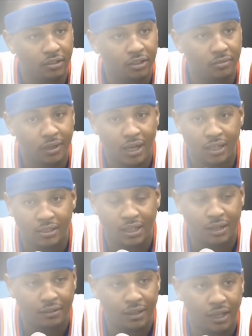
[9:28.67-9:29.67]
you know, some
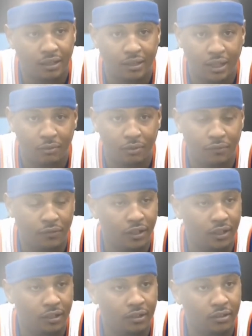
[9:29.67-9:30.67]
guys that I think
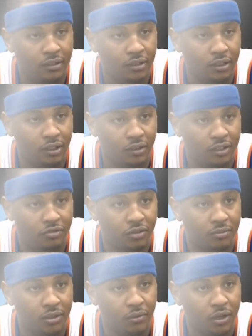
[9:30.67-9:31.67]
would fit in, you
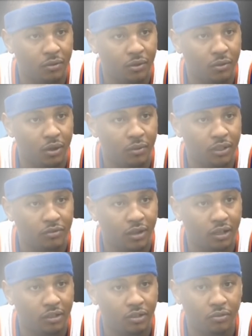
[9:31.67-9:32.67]
know, extremely well with
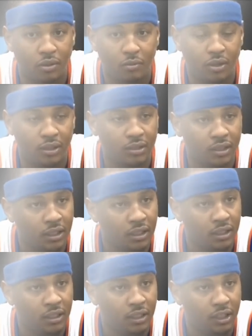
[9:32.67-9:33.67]
what we're trying to do and what,